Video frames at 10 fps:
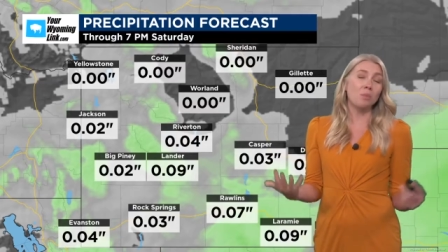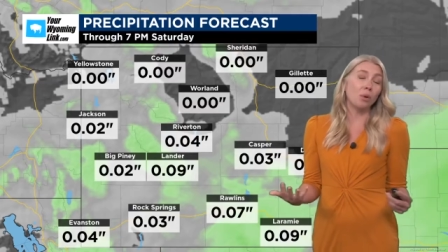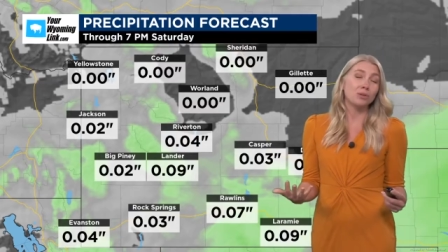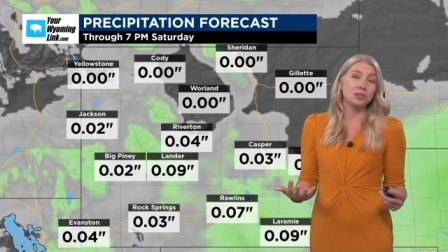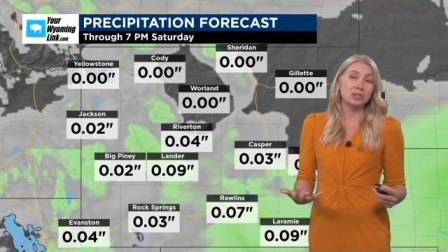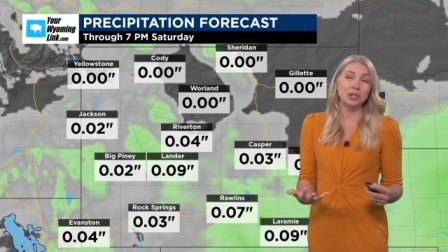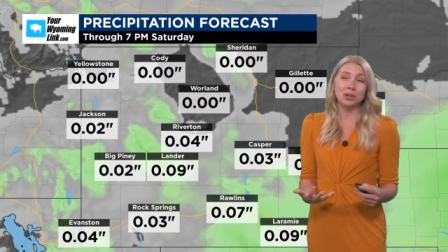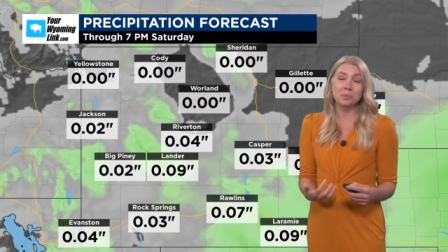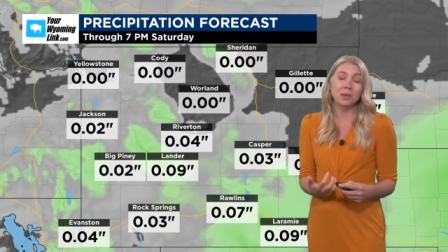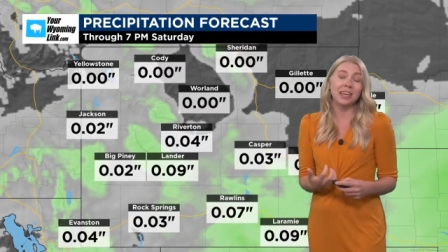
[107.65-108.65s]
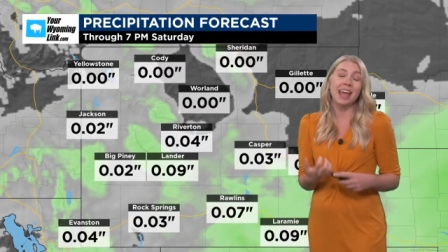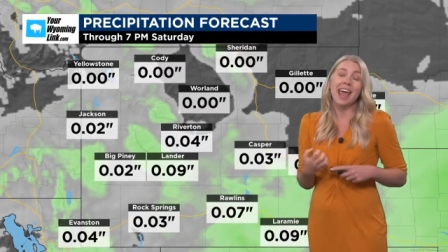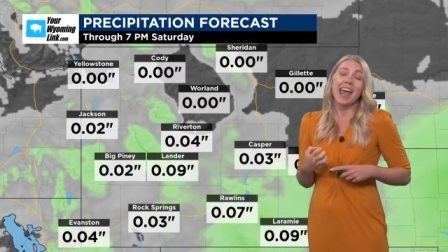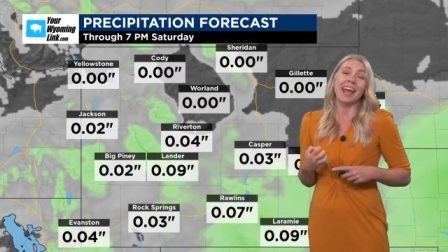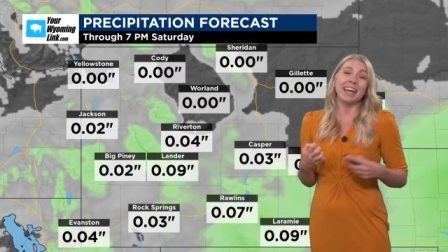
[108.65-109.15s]
More just going to be
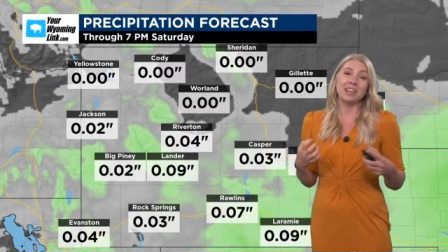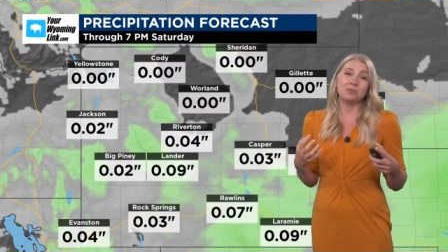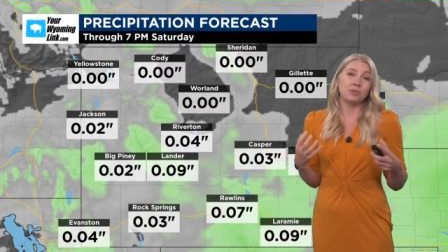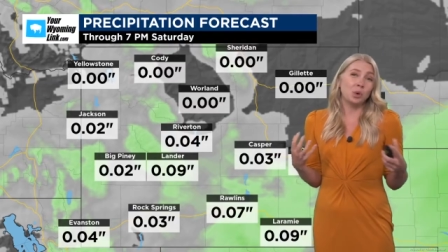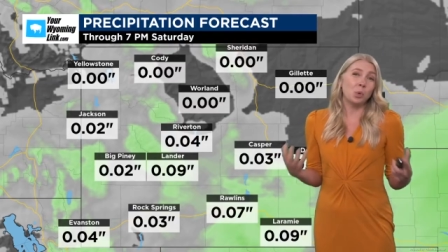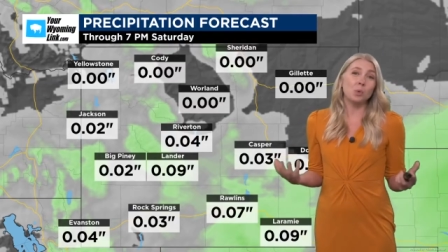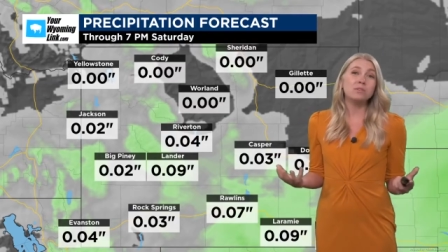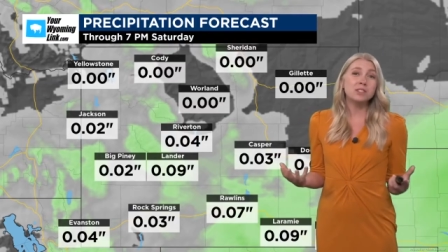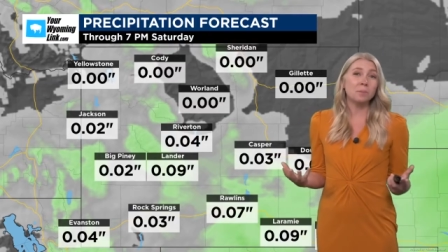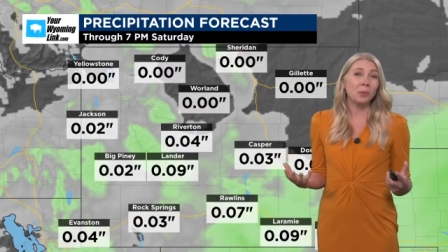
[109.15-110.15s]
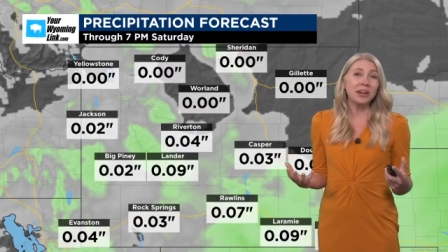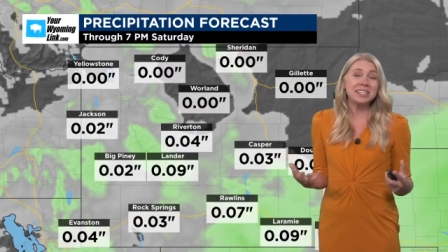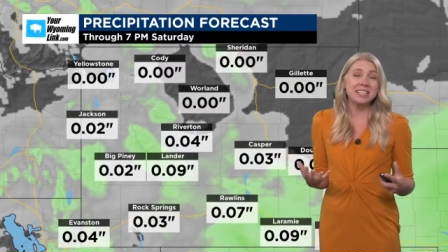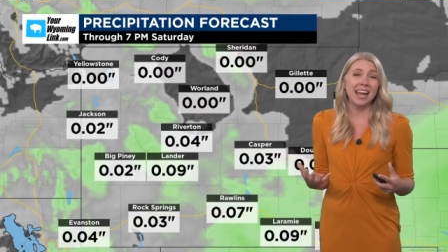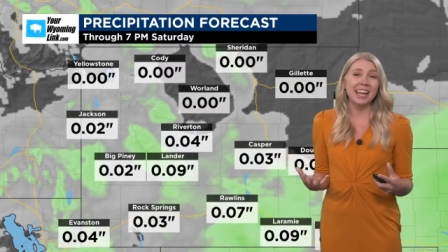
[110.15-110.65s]
a cool
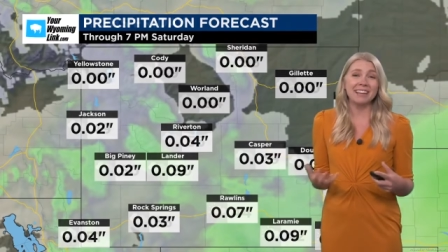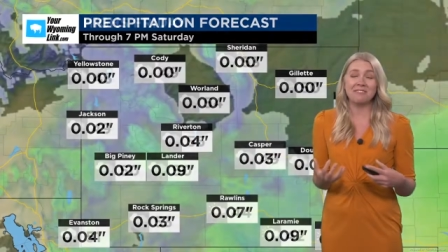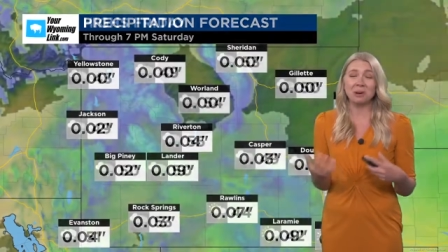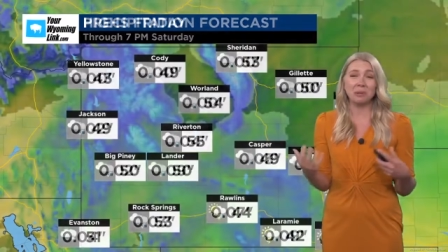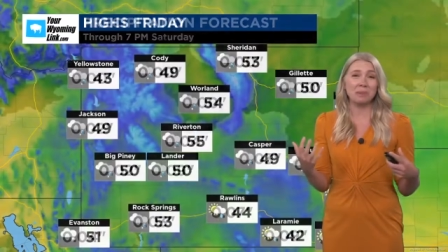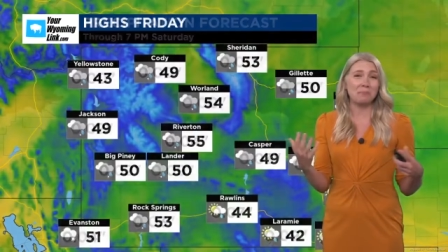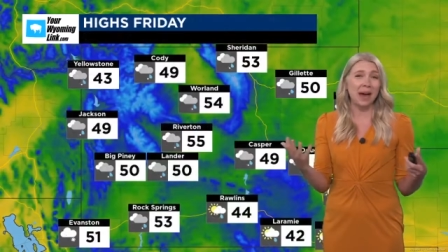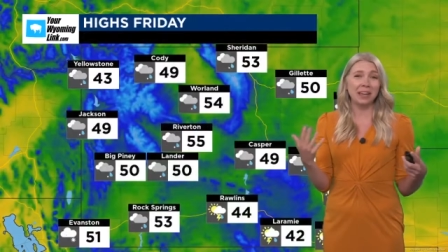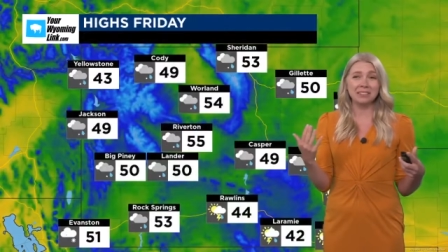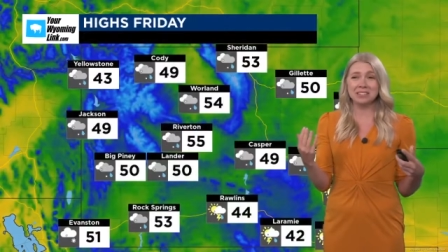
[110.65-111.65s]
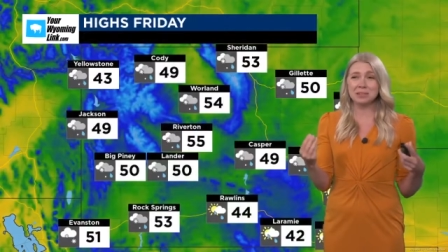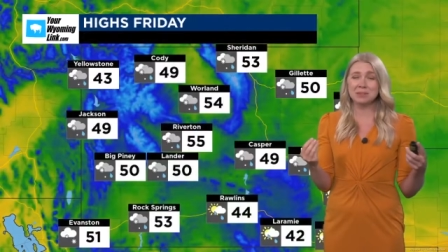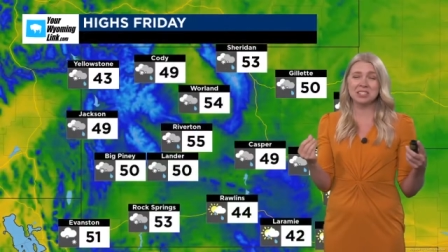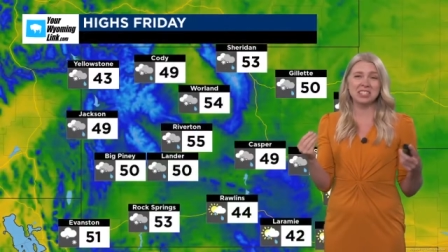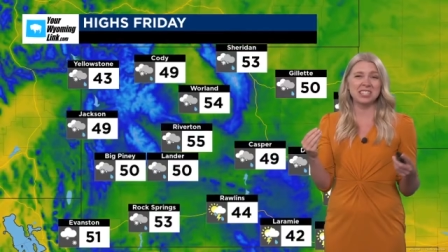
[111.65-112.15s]
spring day where we battle some
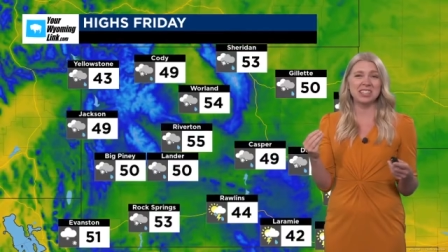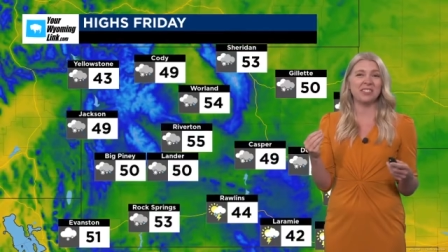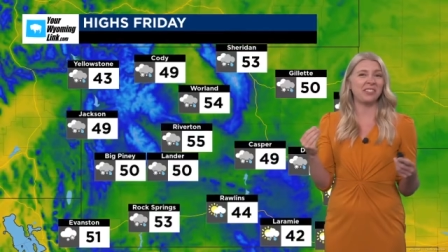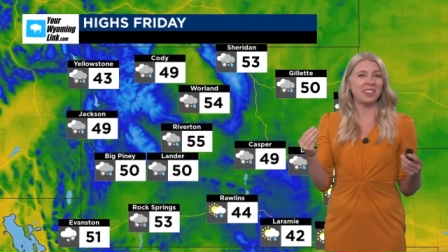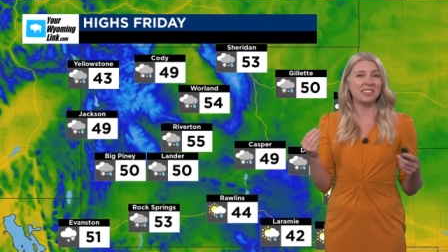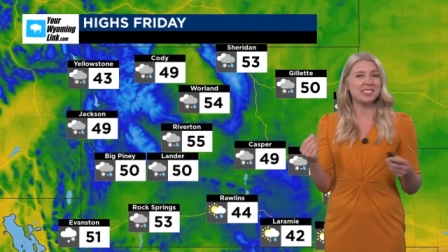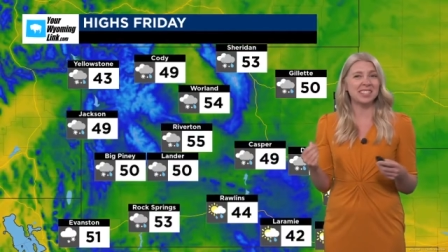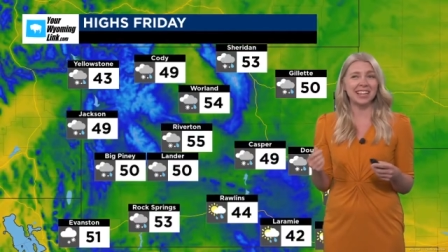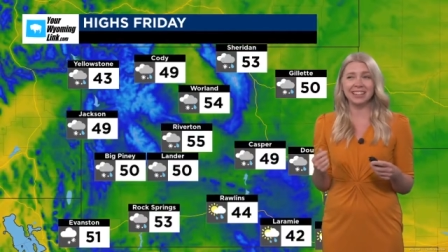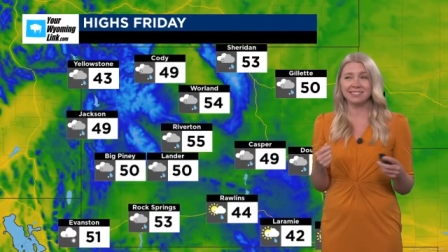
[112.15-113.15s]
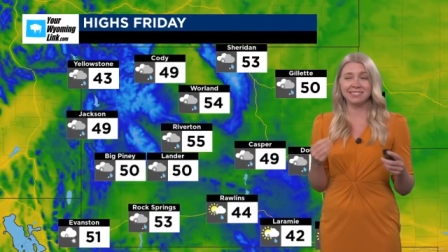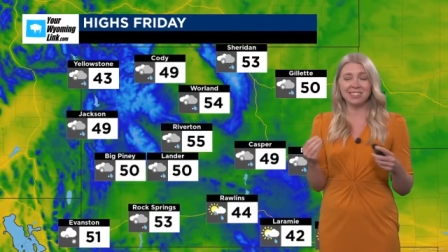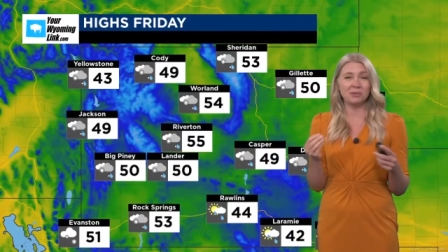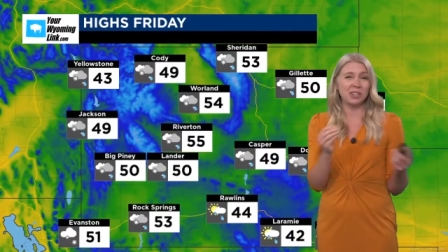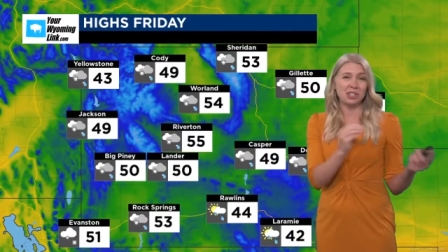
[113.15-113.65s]
of just it feels like
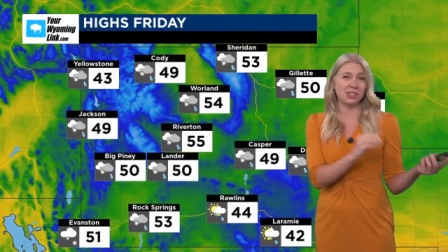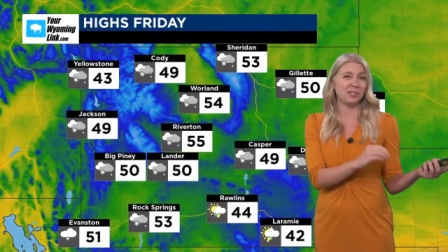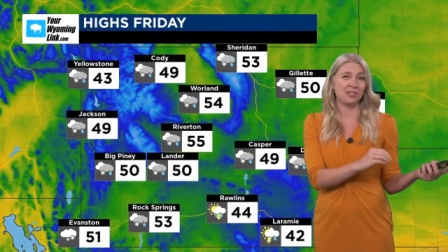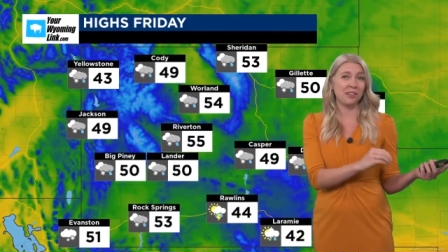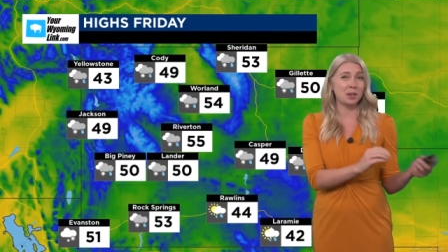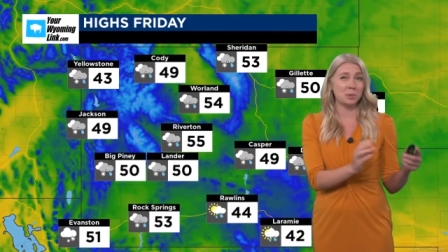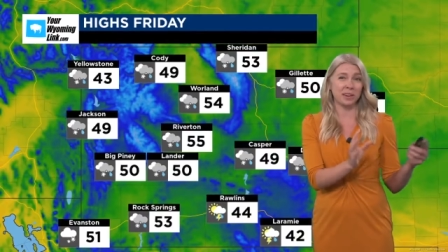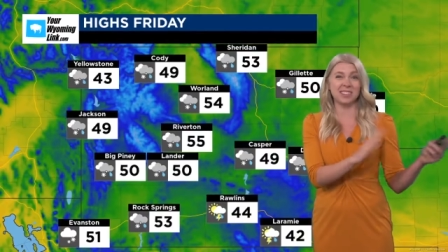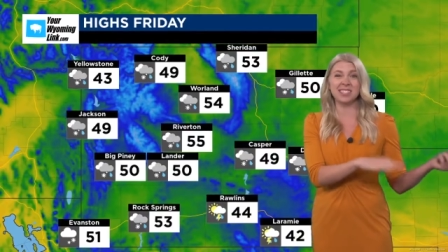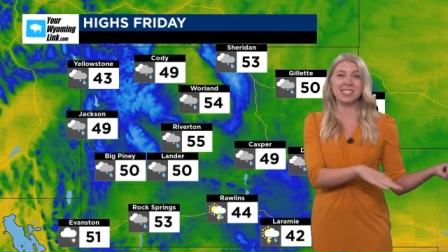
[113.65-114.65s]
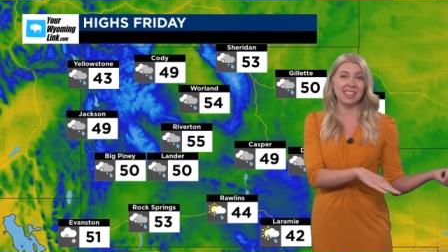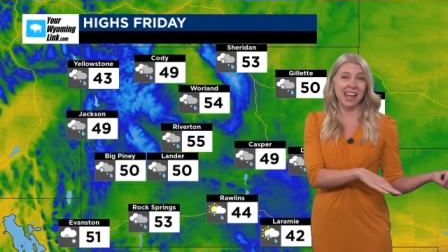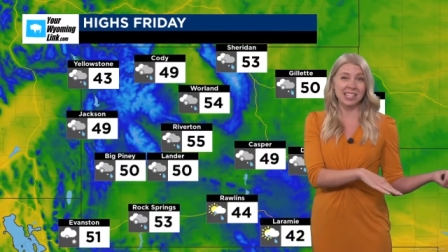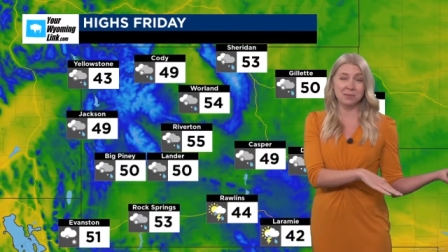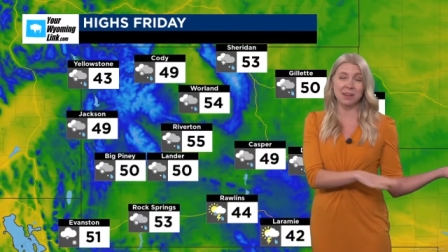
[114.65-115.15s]
we should have experienced this
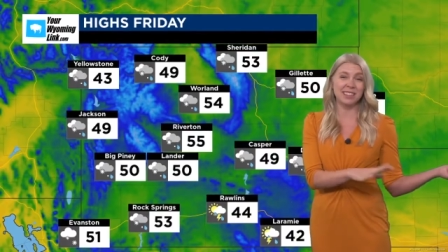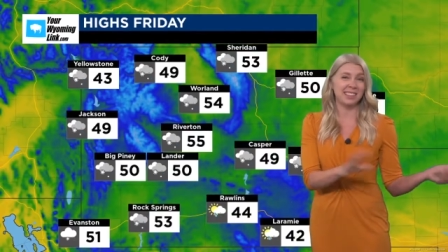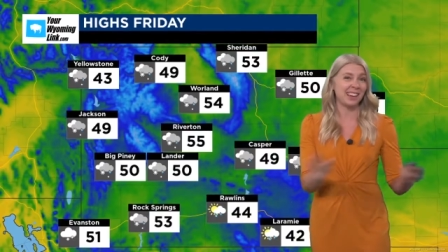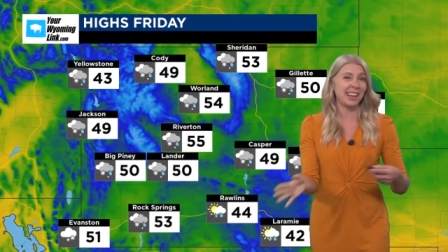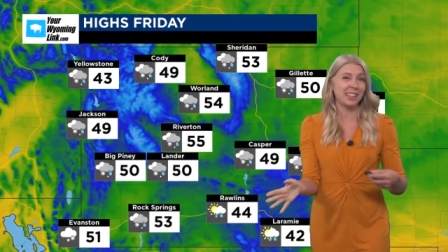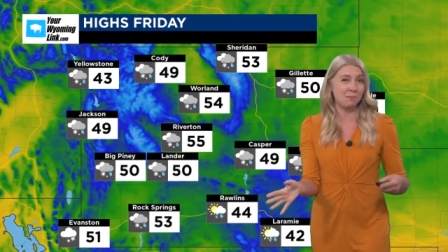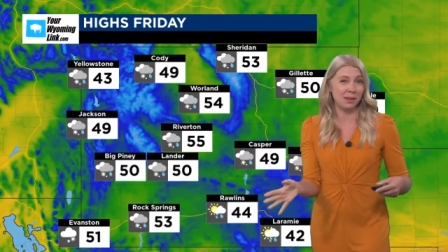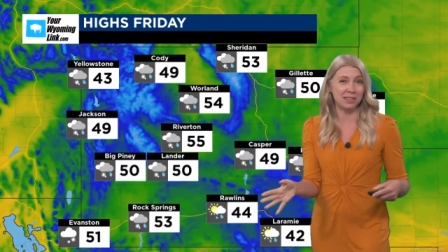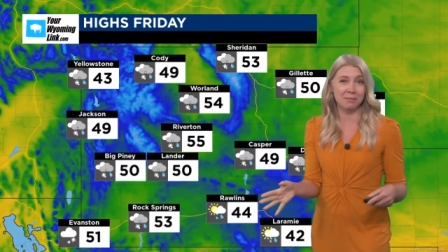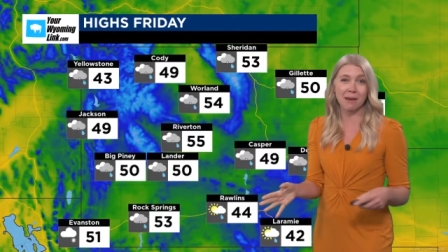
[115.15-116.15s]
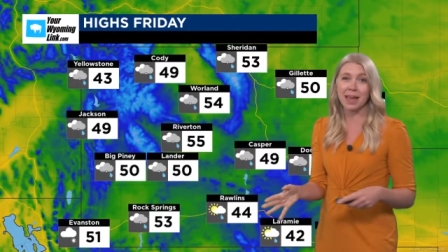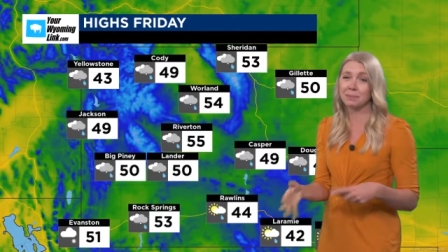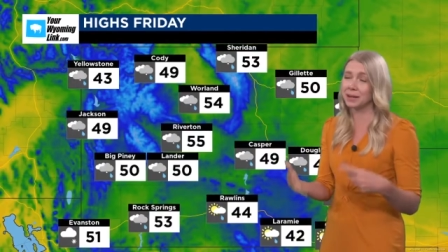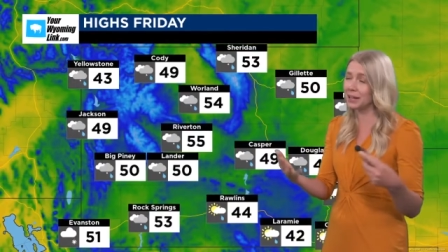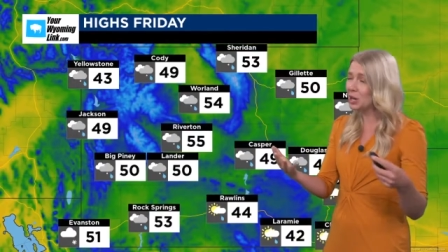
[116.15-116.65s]
last month, not in the month of May,
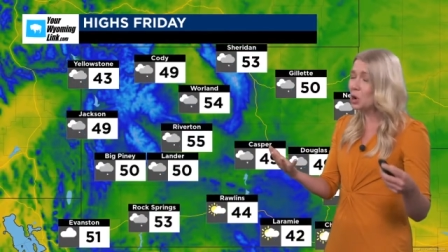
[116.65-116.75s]
but